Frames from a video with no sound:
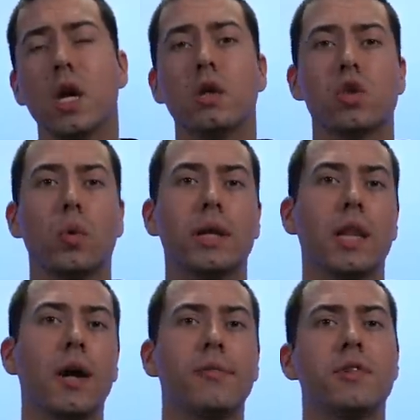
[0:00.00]
So we'd
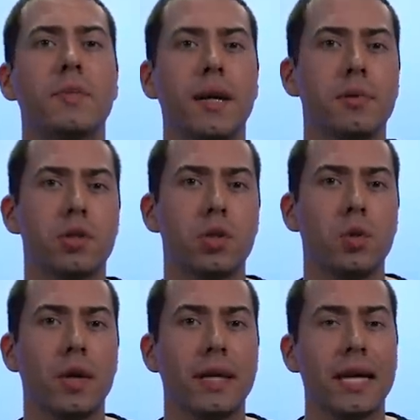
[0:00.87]
love to be able
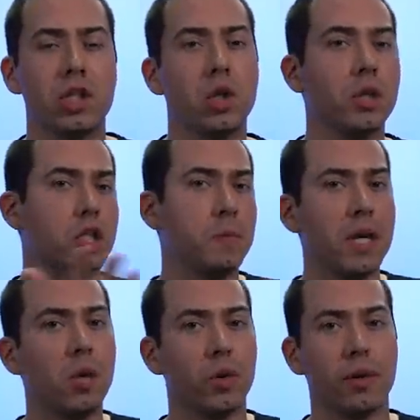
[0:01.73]
to get you to
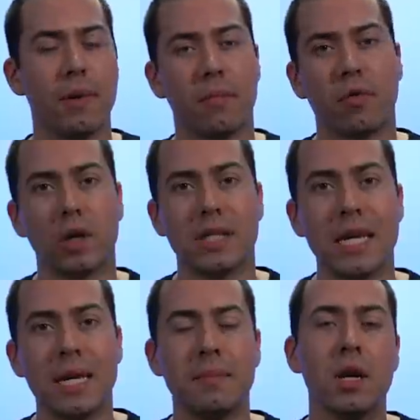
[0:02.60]
speak with a member of our
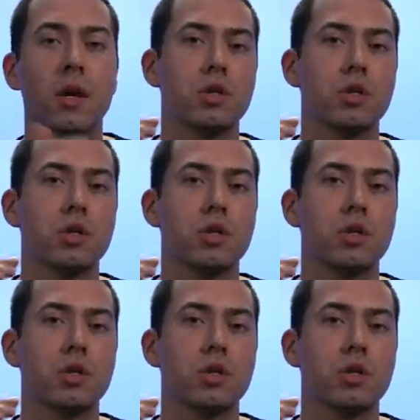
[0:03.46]
team.